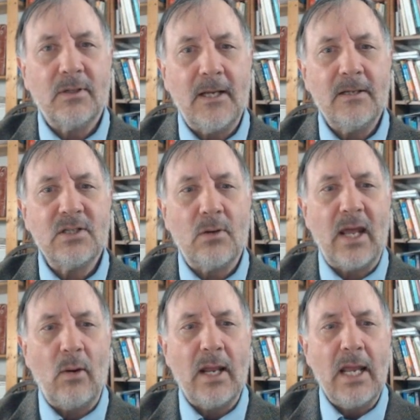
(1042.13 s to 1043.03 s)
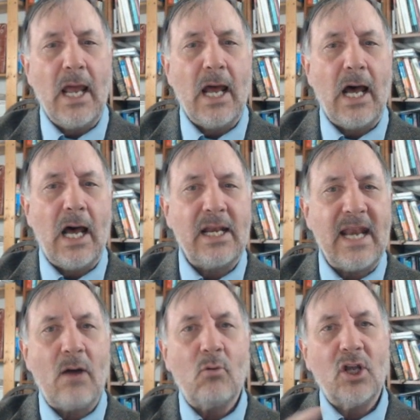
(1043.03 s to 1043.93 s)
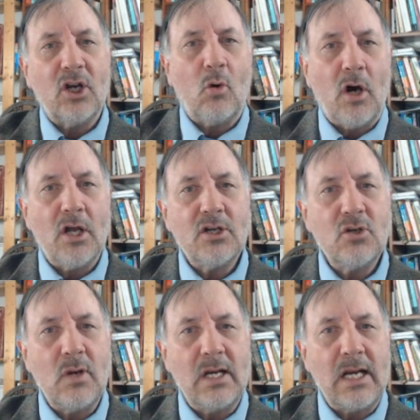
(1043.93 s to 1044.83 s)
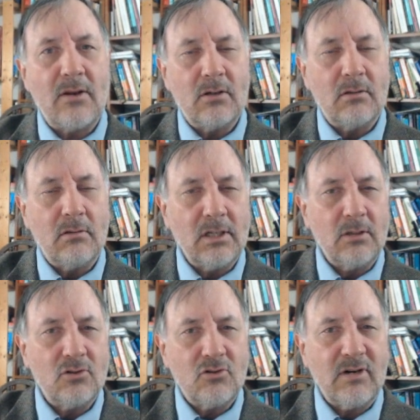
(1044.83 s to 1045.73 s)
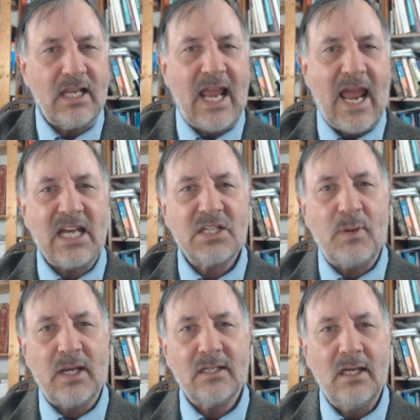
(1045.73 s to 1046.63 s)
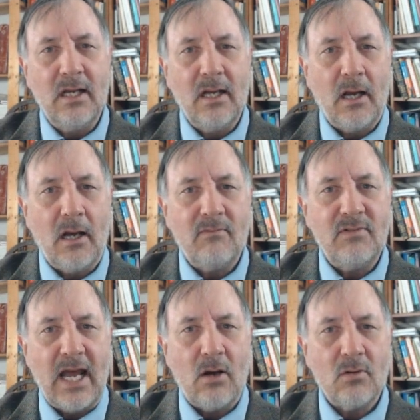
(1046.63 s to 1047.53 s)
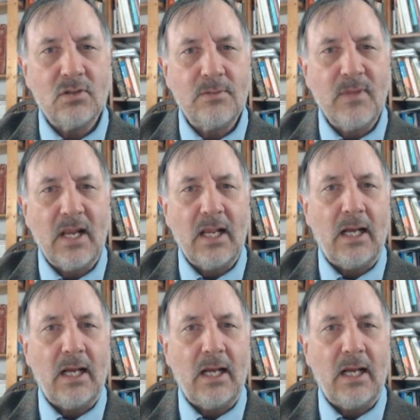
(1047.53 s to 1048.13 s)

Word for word: Okay, so anyway, uh, now we're going to go on to another little tricky aspect of nouns.